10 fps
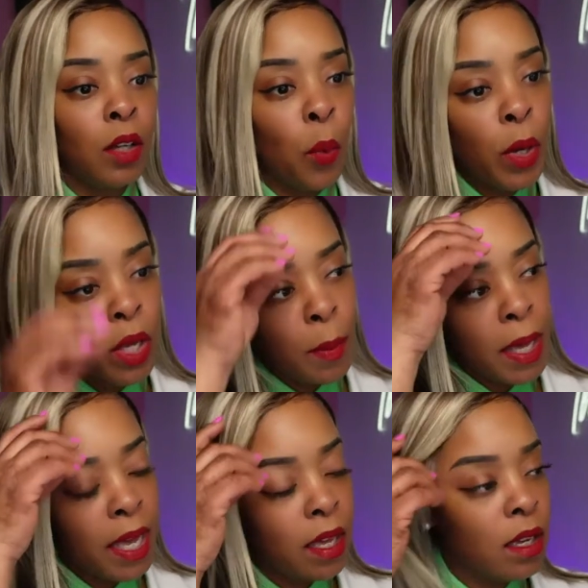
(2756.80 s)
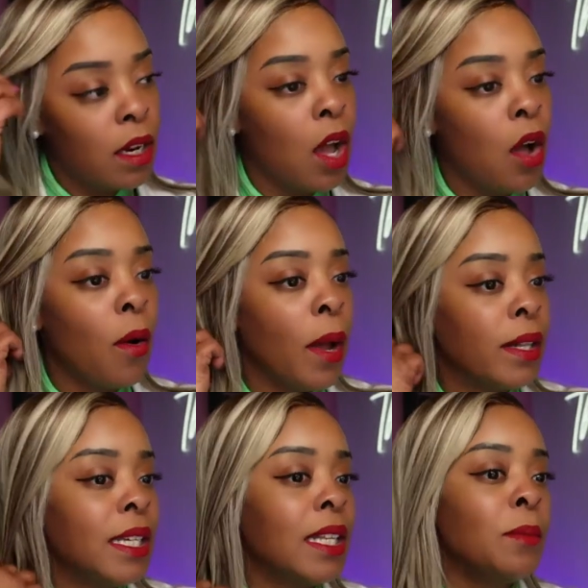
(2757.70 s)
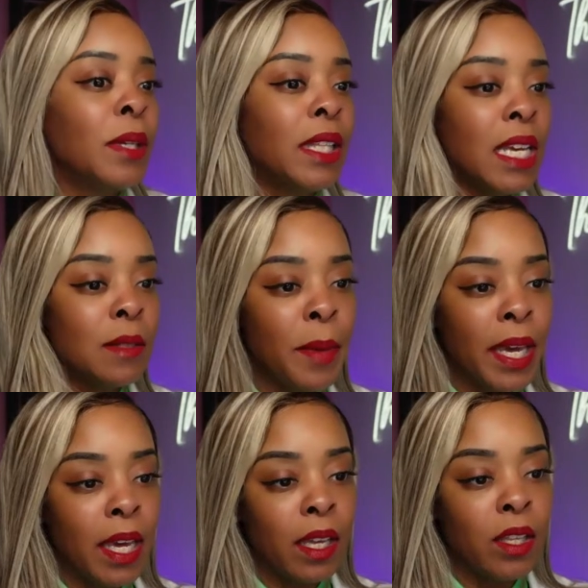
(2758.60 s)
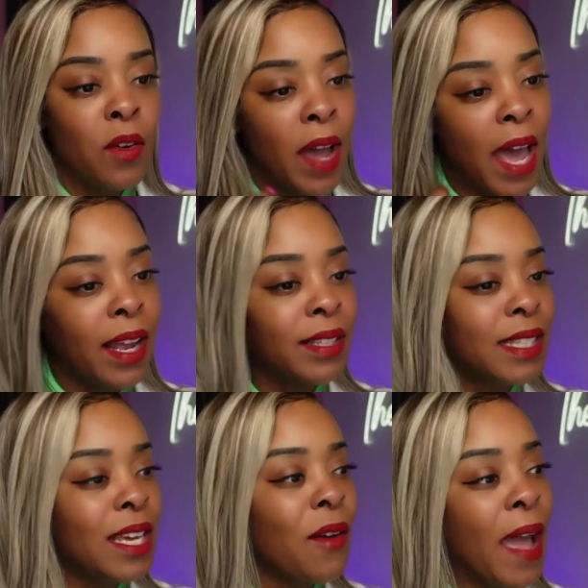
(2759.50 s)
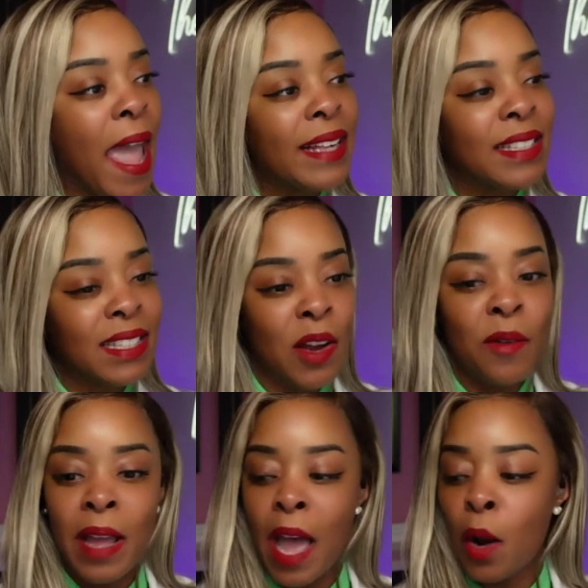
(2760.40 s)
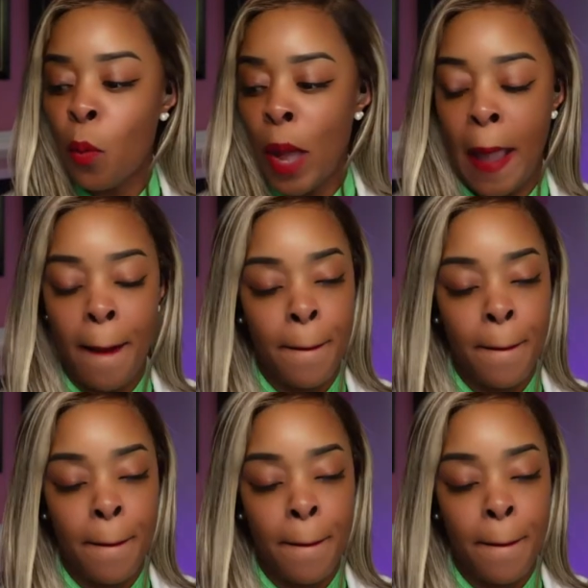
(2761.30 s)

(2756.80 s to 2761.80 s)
when you be, you know, dealing with these men, you gotta still act a certain kind of way.